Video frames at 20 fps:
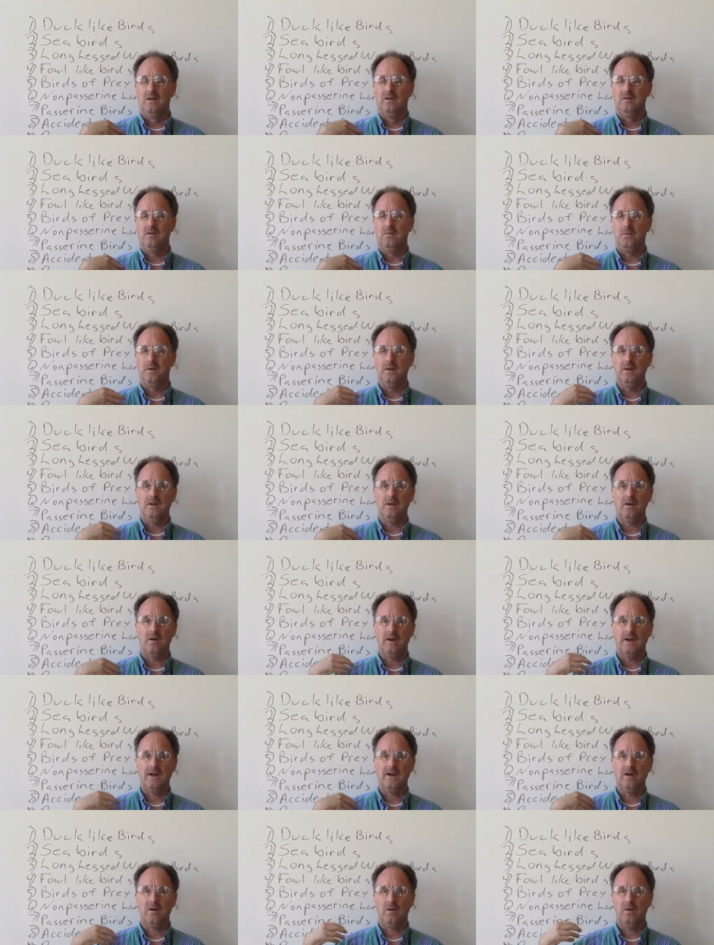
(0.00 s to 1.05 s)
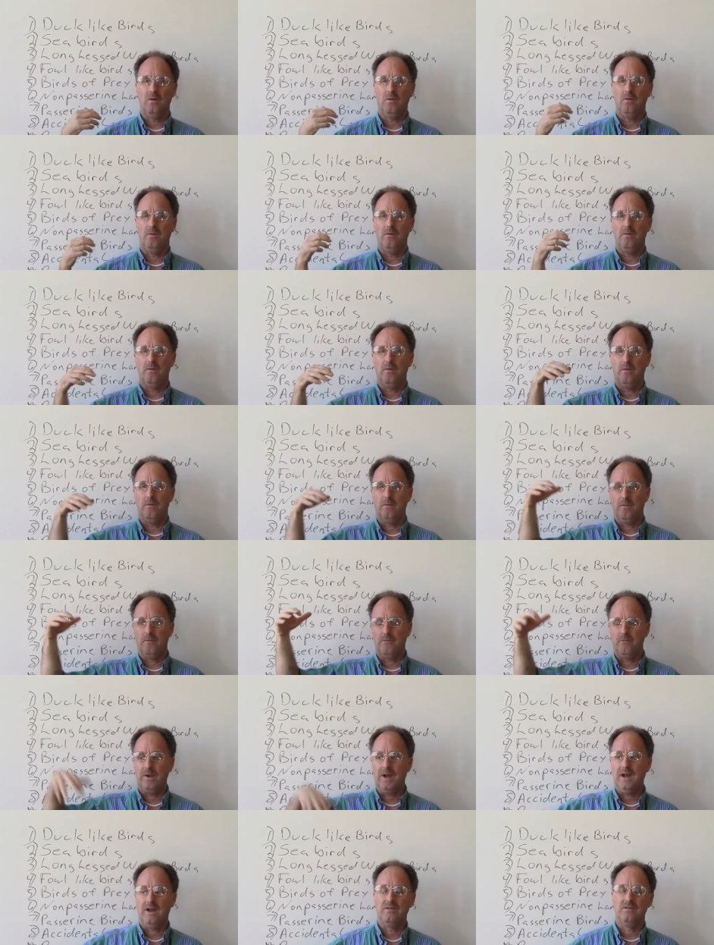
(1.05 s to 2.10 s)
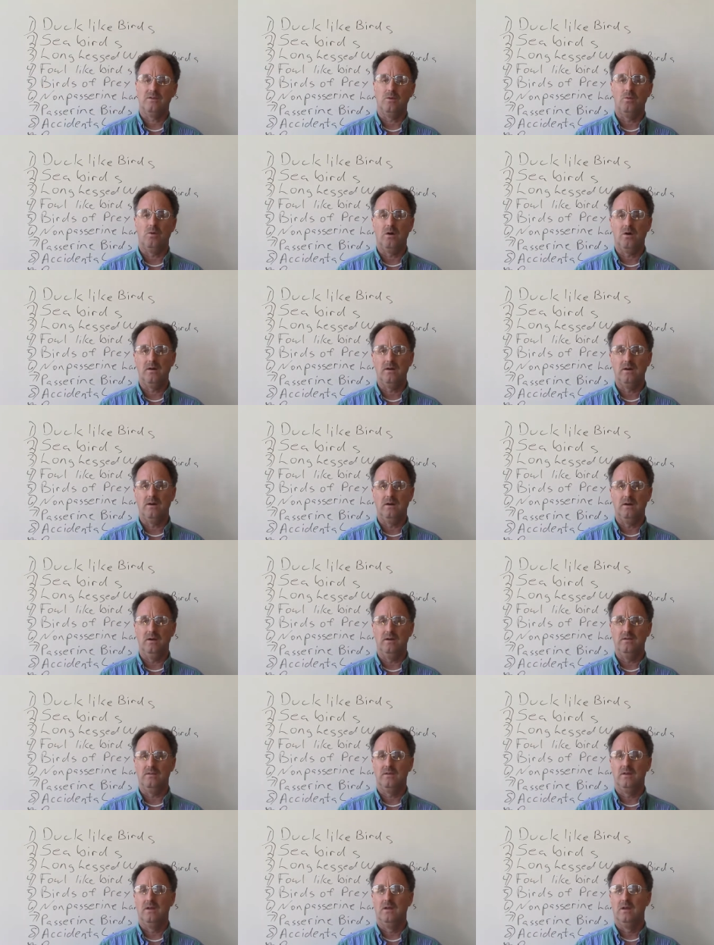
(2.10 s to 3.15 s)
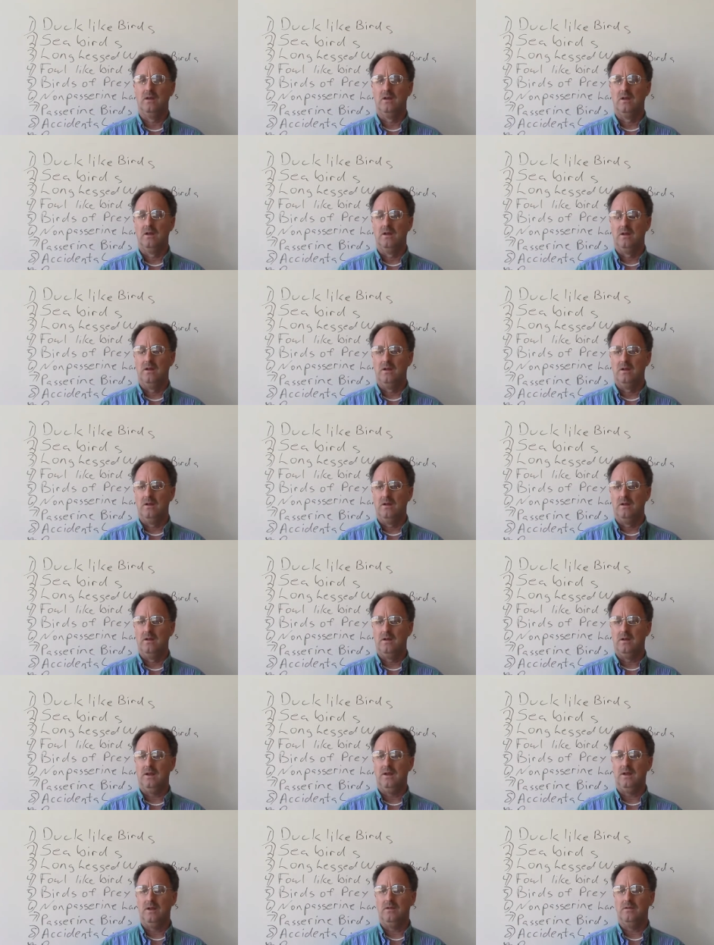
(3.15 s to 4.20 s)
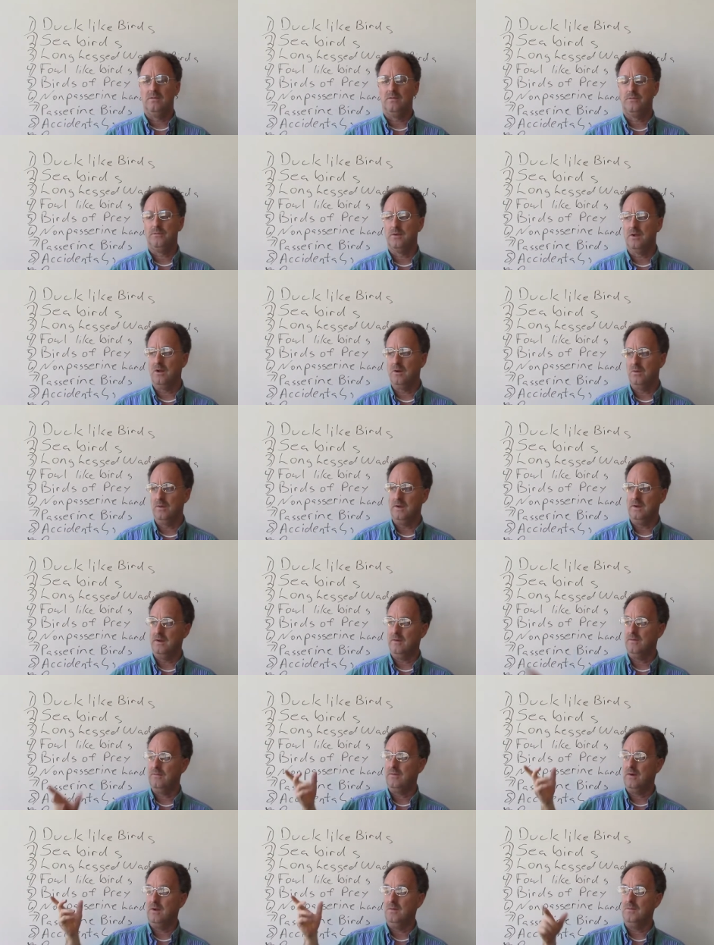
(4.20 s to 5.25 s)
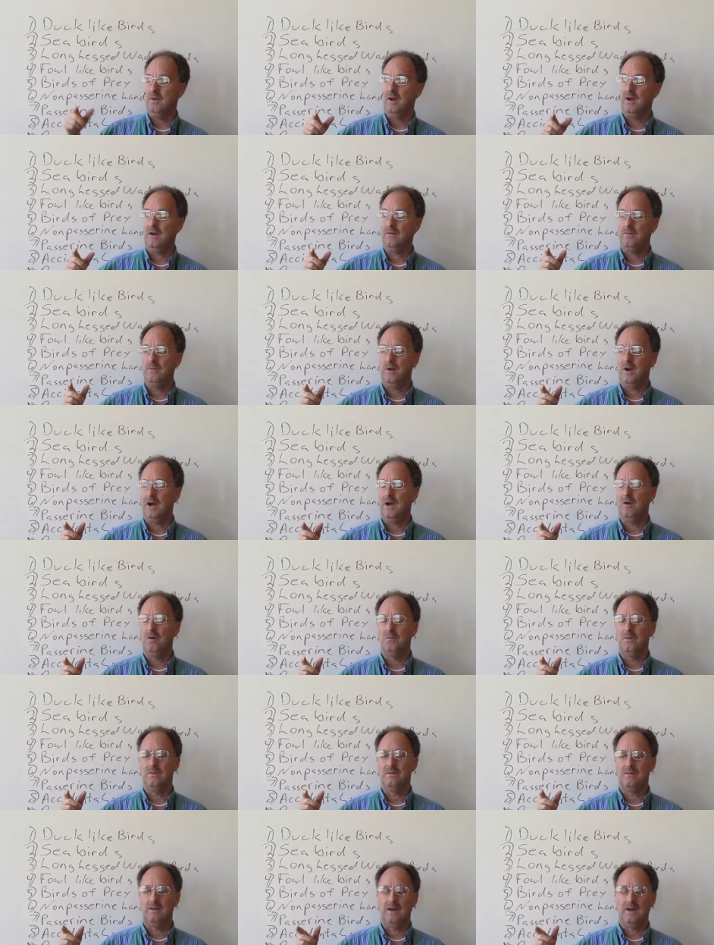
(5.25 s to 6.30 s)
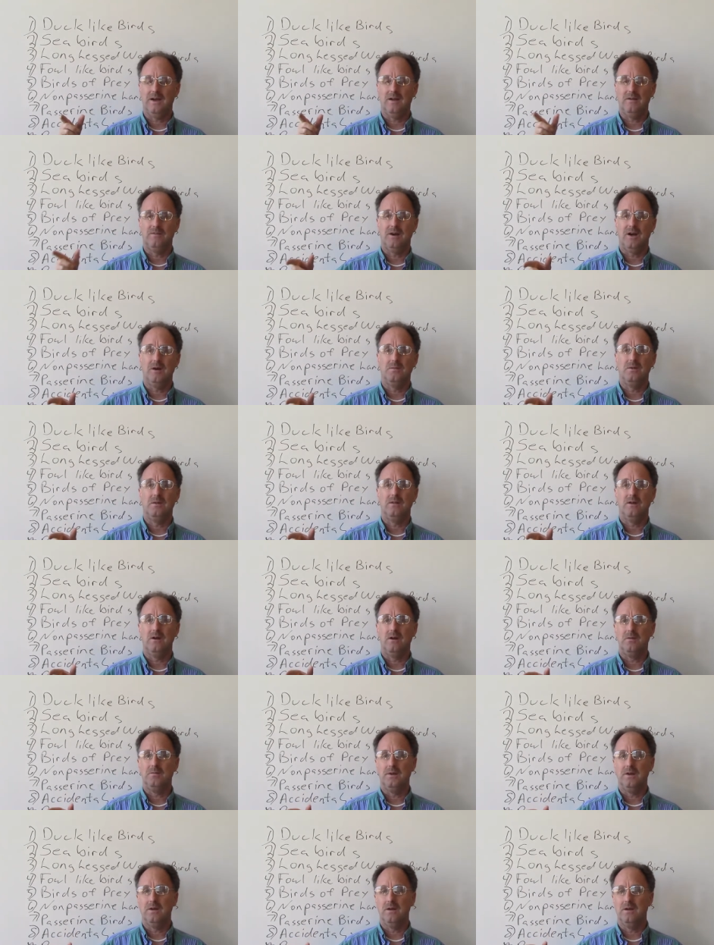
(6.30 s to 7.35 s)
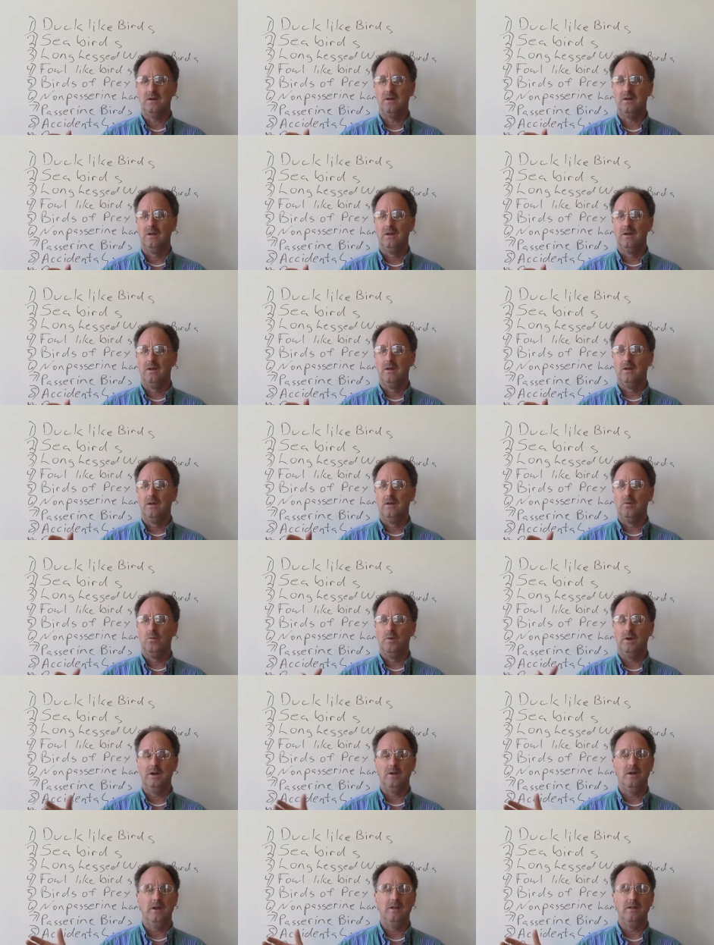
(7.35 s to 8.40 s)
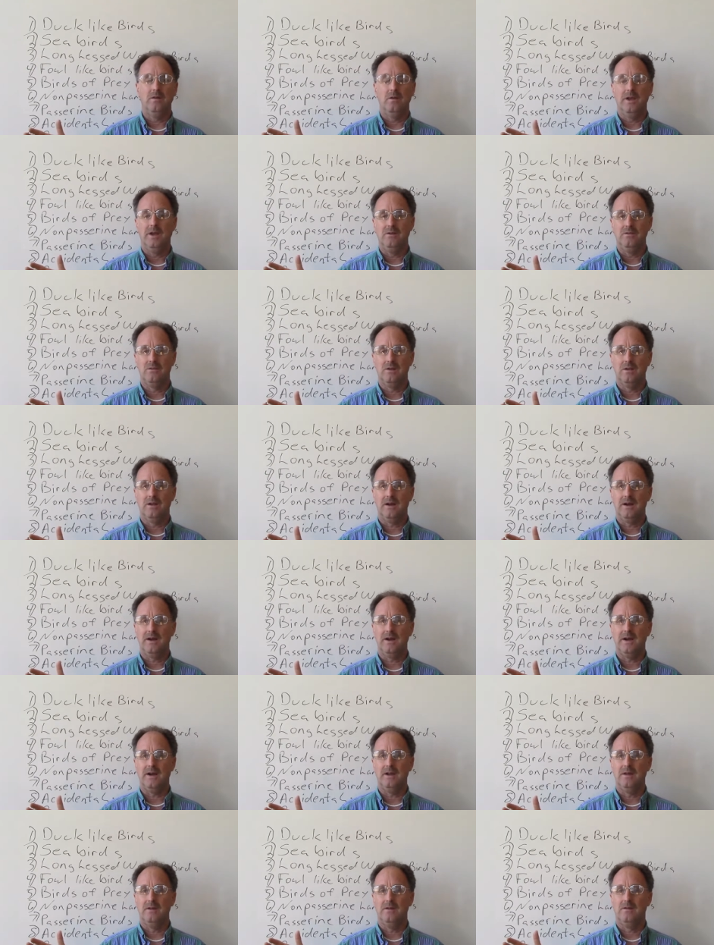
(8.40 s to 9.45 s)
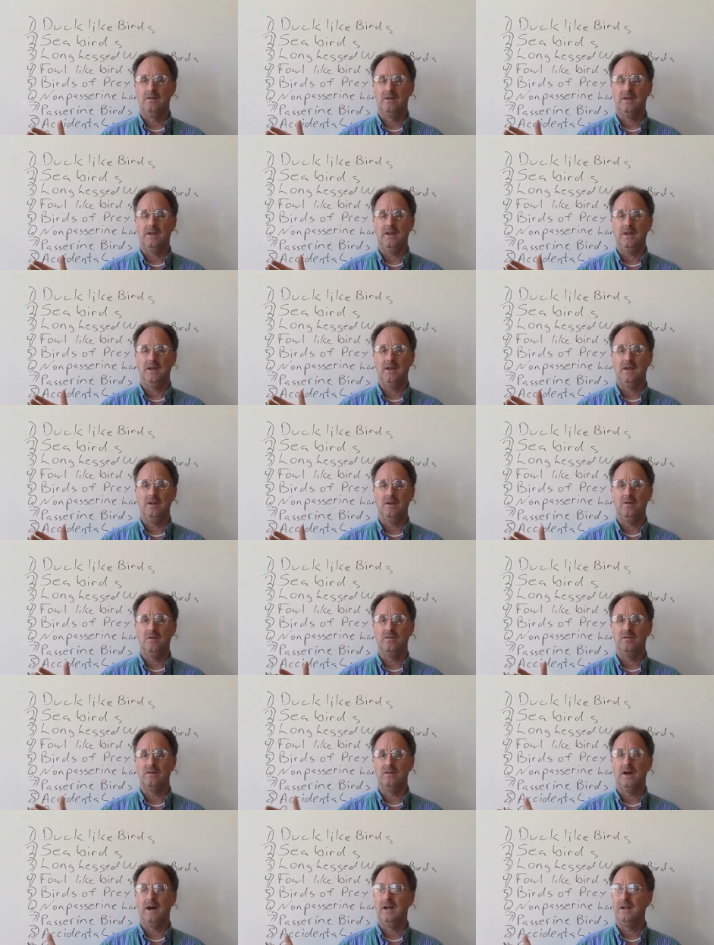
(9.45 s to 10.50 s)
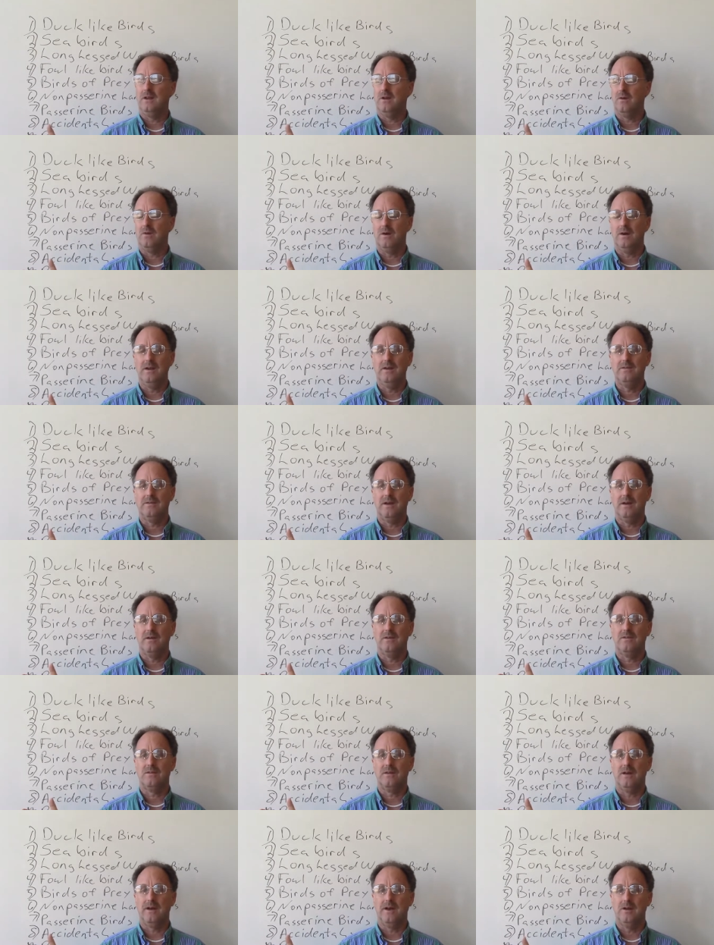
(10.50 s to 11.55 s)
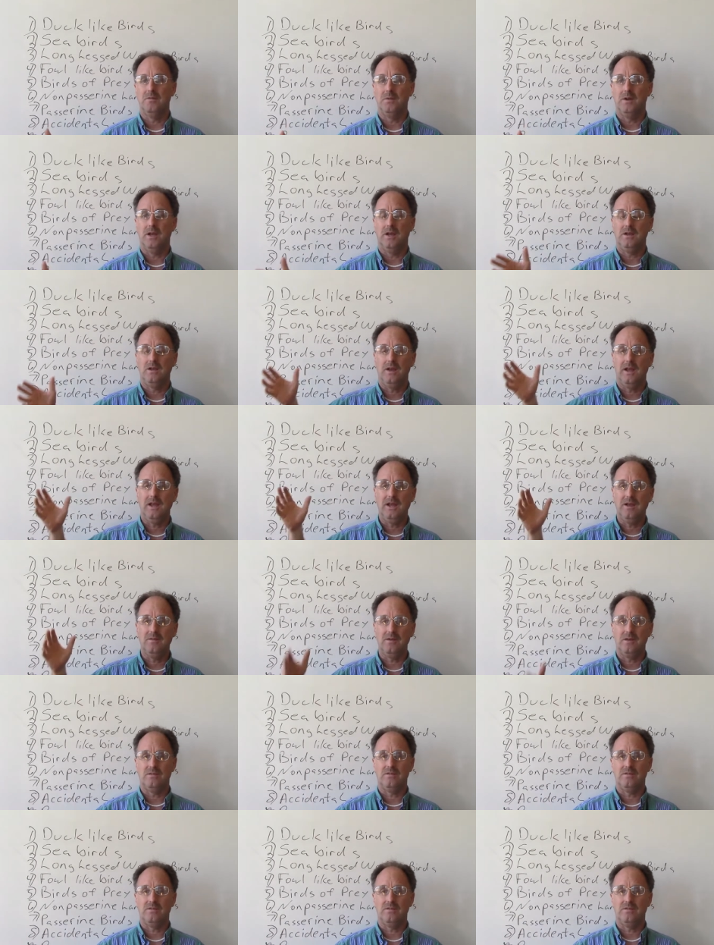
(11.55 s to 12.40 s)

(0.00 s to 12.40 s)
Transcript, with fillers: depending on how fast the water is is flowing from I, I almost died of hypothermia when in, in July and it was 90 degrees outside but a heavy